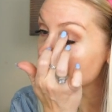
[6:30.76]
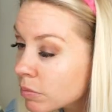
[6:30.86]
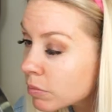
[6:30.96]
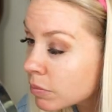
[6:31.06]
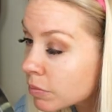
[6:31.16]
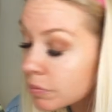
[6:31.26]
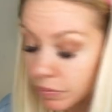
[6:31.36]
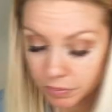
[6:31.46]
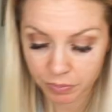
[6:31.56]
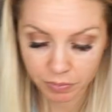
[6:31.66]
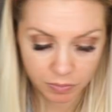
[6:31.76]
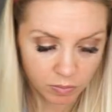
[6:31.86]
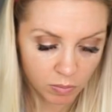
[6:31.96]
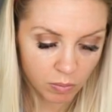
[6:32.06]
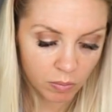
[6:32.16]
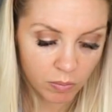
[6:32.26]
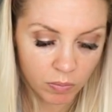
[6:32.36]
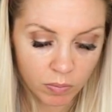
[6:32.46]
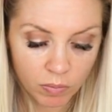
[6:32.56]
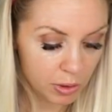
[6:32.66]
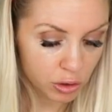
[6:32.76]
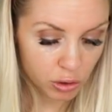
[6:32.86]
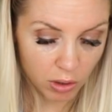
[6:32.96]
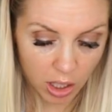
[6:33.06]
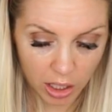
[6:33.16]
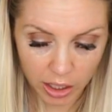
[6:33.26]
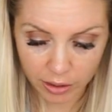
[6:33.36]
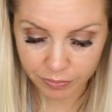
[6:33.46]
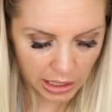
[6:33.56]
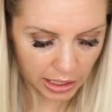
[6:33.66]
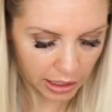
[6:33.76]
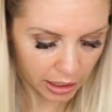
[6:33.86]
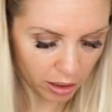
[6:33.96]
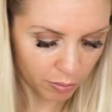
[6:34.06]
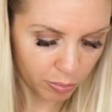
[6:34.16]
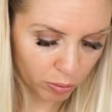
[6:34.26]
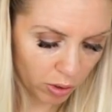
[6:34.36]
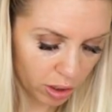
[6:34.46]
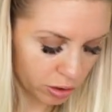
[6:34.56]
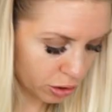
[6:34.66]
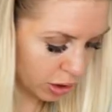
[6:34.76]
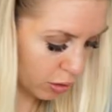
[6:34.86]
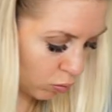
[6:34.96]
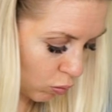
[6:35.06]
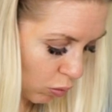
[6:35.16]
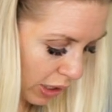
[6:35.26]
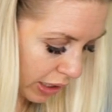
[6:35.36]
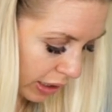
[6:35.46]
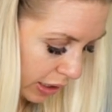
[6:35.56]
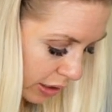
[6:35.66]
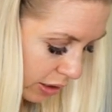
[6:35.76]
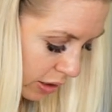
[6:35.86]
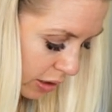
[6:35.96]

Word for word: Mm. I'm gonna try taking a brush and wetting it.